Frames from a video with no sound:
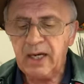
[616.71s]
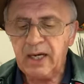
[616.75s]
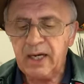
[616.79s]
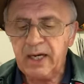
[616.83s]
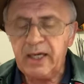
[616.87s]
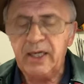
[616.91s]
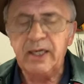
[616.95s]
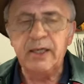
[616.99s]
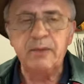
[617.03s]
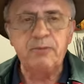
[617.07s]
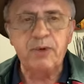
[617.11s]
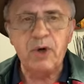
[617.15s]

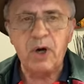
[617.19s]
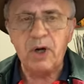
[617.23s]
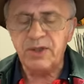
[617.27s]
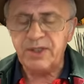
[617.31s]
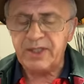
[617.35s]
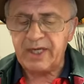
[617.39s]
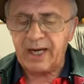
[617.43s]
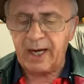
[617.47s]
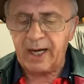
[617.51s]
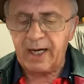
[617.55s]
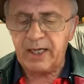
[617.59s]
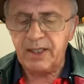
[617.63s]
In the
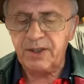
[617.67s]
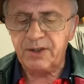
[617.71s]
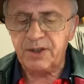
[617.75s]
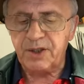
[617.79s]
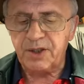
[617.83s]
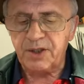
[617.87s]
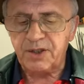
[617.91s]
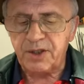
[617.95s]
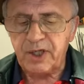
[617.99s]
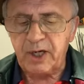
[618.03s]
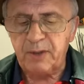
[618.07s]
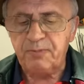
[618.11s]
Bronze
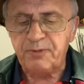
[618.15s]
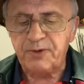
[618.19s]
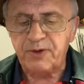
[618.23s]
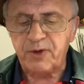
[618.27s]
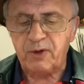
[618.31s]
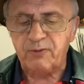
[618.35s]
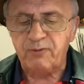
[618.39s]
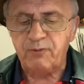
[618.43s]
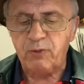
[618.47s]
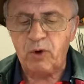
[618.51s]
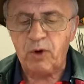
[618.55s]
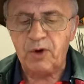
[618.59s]
Age, ships
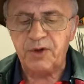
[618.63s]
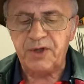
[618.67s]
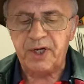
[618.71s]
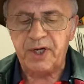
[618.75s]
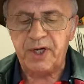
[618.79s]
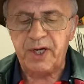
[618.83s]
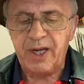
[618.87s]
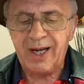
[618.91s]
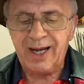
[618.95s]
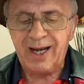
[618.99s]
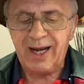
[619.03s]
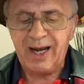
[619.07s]
of more
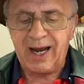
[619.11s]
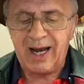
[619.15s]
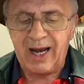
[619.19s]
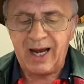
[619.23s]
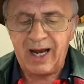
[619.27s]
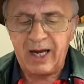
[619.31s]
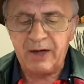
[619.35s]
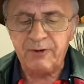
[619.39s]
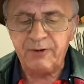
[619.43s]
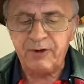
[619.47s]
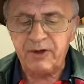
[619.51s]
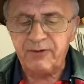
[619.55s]
than a
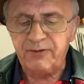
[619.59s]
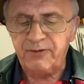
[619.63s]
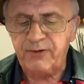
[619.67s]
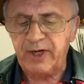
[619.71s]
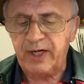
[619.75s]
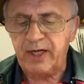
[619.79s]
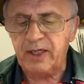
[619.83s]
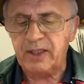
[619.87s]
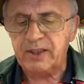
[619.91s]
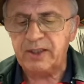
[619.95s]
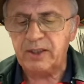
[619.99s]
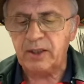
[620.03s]
hundred
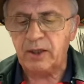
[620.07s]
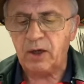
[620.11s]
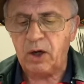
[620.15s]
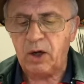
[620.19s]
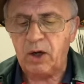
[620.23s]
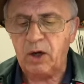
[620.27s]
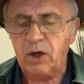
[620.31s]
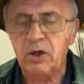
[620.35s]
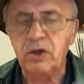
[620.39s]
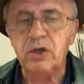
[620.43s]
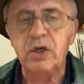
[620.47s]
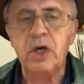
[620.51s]
feet
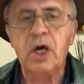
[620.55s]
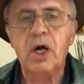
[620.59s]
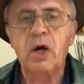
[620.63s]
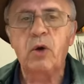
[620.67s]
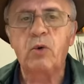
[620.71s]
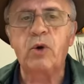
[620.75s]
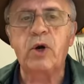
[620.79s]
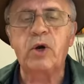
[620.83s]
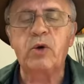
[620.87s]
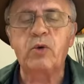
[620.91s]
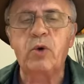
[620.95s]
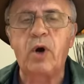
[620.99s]
long
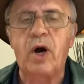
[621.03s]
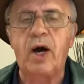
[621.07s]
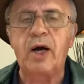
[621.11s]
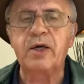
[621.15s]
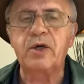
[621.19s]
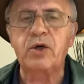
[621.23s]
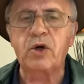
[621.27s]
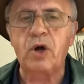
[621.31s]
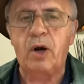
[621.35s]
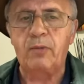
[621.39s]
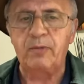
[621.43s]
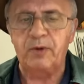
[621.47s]
were
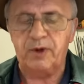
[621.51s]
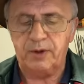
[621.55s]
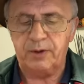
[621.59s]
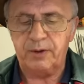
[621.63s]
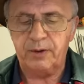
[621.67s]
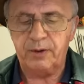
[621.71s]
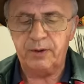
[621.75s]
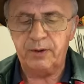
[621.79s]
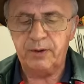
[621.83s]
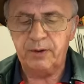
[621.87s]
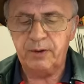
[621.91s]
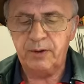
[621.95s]
quite
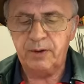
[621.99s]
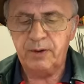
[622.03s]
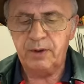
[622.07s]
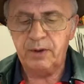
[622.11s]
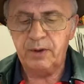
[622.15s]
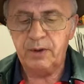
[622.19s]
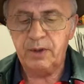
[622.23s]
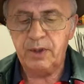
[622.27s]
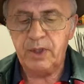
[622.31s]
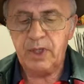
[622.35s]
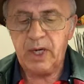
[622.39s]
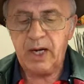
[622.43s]
common,
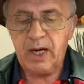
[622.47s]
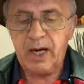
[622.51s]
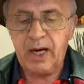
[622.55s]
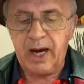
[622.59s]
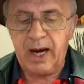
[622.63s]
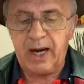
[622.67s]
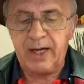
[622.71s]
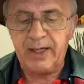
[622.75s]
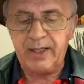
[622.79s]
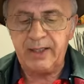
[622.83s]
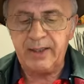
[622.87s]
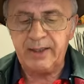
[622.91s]

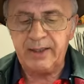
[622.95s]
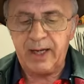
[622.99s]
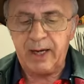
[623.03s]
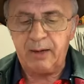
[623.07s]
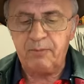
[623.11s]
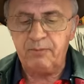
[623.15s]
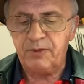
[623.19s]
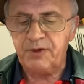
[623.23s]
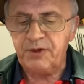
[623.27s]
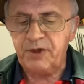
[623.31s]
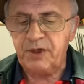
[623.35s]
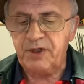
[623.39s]
and in
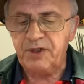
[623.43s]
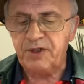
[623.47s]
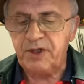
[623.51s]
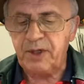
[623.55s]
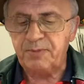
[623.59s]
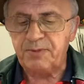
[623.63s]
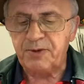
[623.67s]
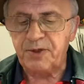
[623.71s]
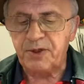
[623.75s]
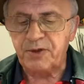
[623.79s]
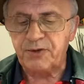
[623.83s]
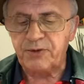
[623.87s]
them the
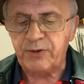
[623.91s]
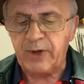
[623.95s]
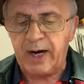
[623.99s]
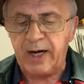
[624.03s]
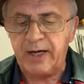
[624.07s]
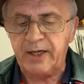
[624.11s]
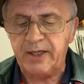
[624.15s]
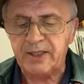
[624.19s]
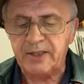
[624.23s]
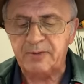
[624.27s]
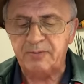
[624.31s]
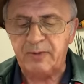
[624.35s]
Egyptian
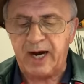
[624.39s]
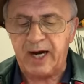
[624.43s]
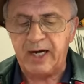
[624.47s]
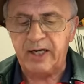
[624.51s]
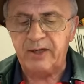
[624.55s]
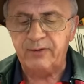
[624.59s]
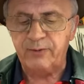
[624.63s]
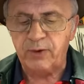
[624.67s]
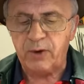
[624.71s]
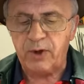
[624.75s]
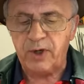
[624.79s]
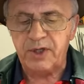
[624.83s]
traders
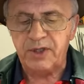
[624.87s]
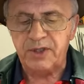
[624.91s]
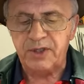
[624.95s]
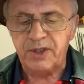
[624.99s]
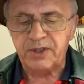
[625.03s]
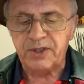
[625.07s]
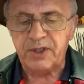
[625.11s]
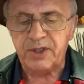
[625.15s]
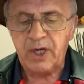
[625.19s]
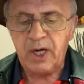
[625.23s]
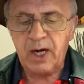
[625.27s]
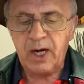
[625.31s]
made
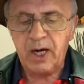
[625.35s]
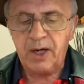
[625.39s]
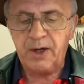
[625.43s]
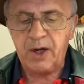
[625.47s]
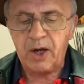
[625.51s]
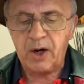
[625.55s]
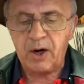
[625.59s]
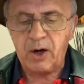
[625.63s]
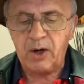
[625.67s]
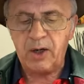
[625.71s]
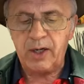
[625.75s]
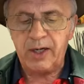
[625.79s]
voyages
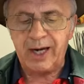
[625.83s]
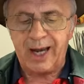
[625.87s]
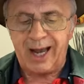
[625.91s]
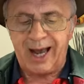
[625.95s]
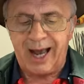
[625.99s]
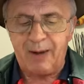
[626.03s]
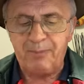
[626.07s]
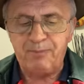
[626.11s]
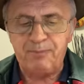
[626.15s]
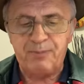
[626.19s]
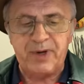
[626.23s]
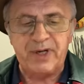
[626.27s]
not only
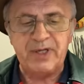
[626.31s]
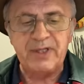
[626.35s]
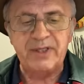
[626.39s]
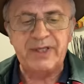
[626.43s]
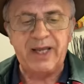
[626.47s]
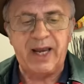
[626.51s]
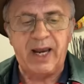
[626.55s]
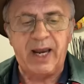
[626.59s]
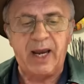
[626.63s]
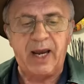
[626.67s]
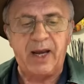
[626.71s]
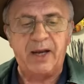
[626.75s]
up and
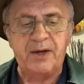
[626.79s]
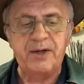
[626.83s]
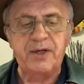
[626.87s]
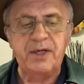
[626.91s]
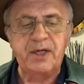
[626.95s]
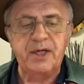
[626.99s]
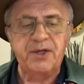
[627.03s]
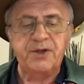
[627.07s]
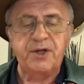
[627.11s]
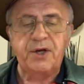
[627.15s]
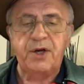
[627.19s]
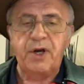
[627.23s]

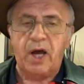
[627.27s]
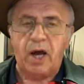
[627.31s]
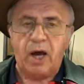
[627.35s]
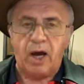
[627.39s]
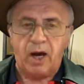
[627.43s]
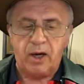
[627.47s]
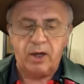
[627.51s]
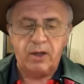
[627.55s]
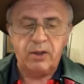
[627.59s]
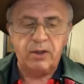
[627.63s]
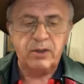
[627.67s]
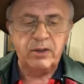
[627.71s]
down the
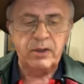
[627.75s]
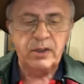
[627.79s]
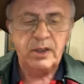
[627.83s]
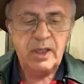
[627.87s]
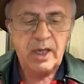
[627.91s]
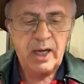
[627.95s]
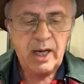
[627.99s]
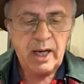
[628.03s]
Nile,